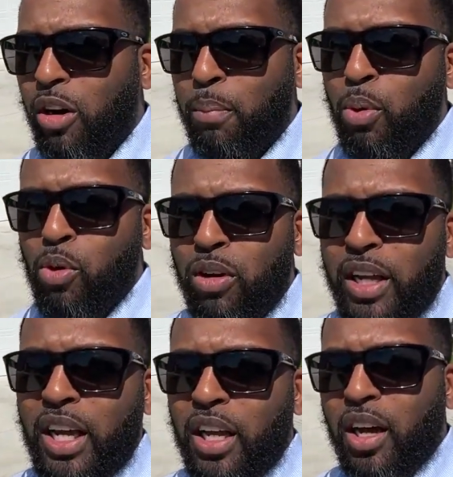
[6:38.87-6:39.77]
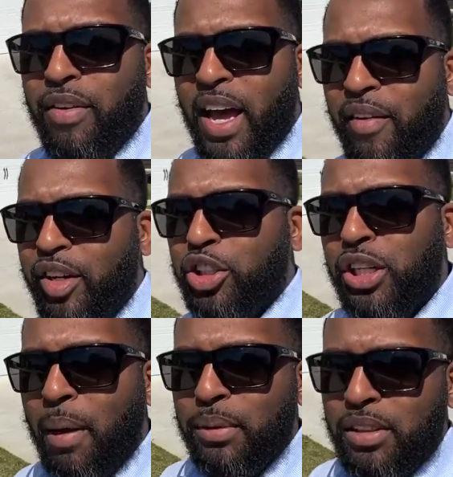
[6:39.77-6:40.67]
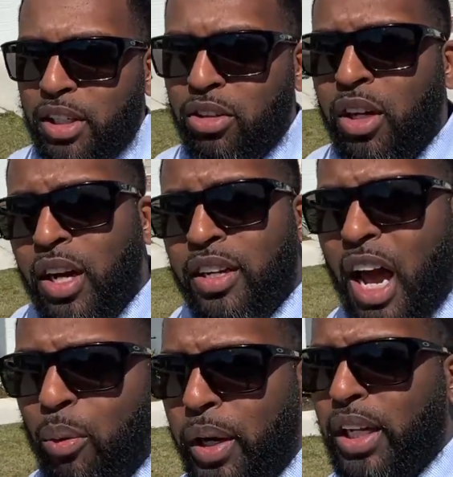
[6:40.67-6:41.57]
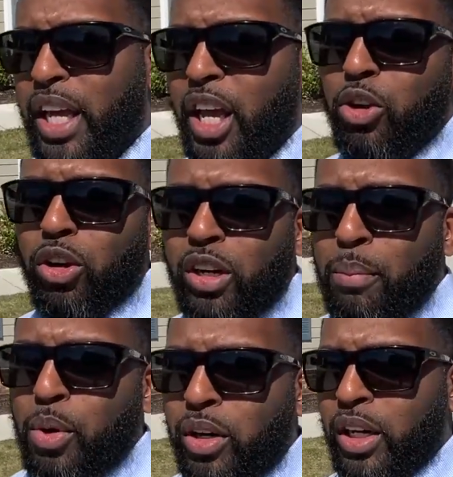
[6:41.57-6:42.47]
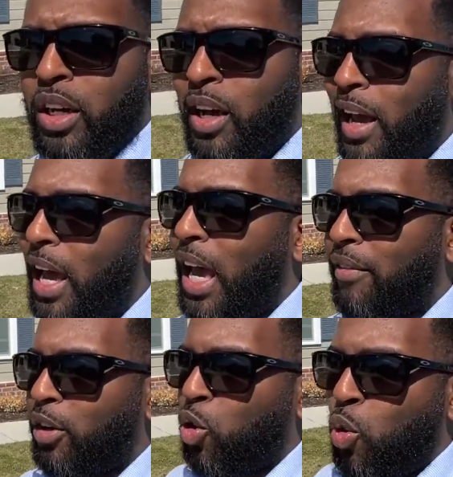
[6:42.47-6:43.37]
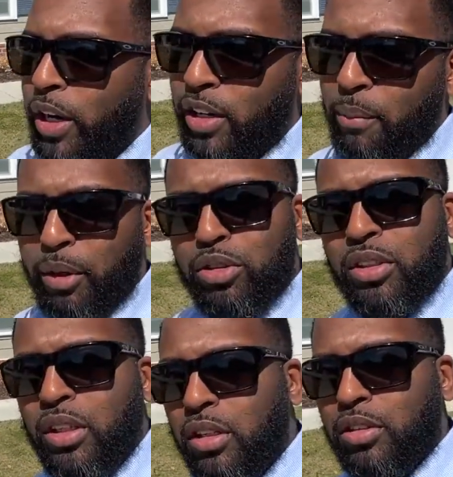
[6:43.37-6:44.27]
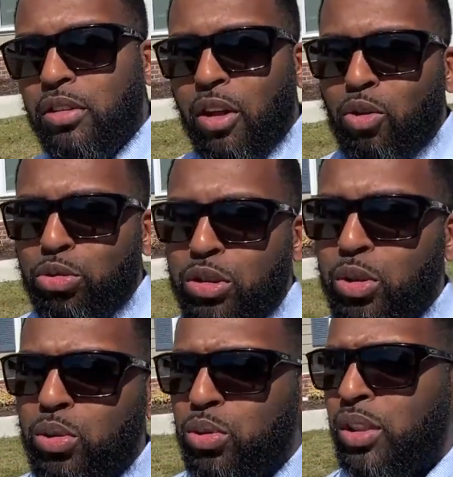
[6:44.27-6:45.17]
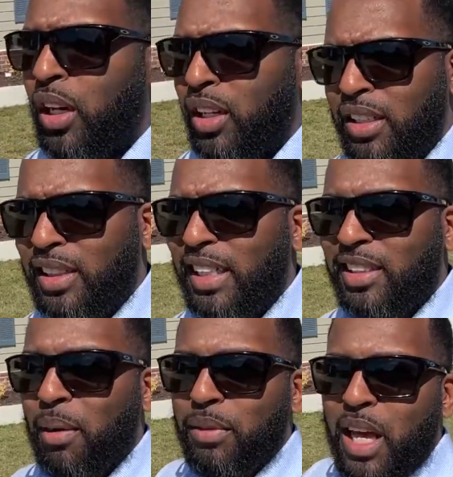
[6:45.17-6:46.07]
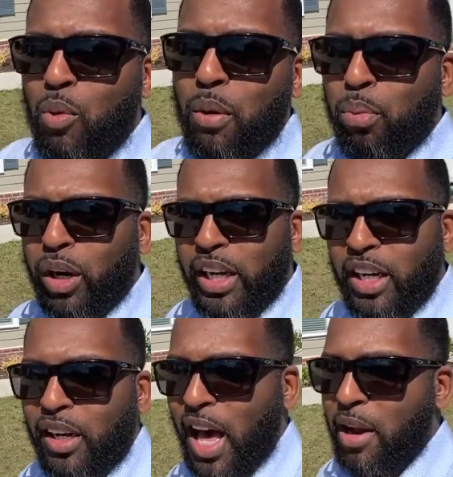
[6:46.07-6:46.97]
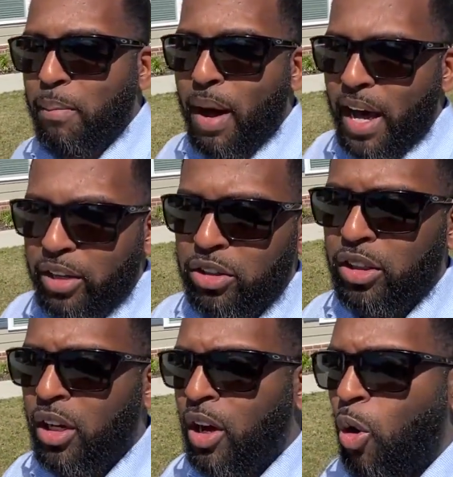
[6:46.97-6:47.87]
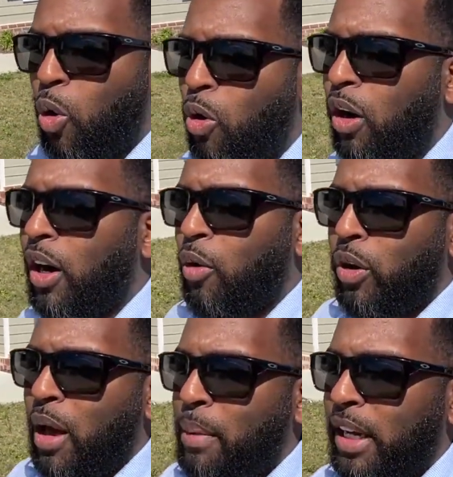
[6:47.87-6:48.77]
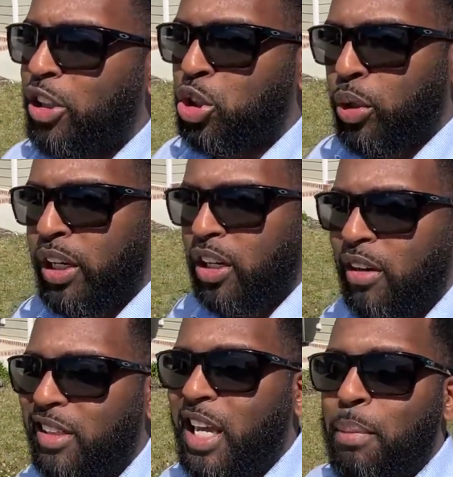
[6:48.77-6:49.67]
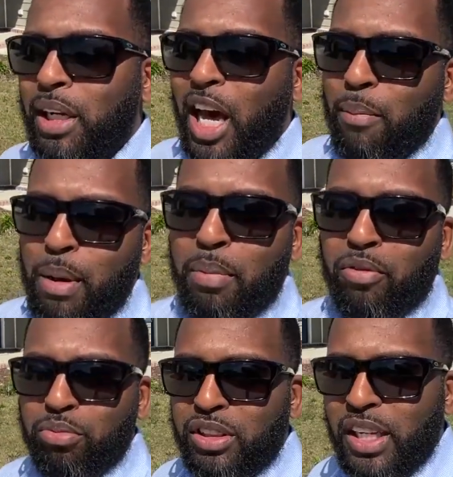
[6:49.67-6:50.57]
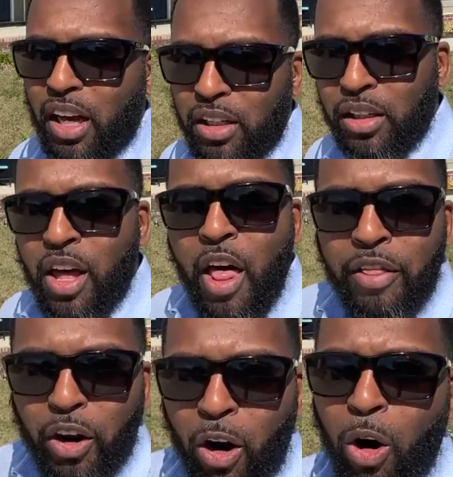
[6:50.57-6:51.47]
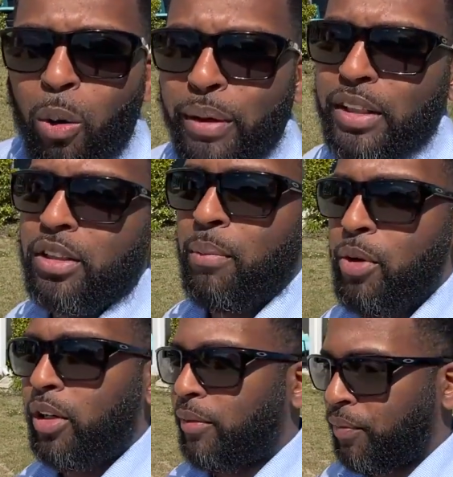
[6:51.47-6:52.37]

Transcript: pull in of having a shopping center directly in your community and having quick commutes to the local schools? Is that something that will bring in a lot of buyers, or would that be intriguing enough to keep a lot of people from selling their home in this community?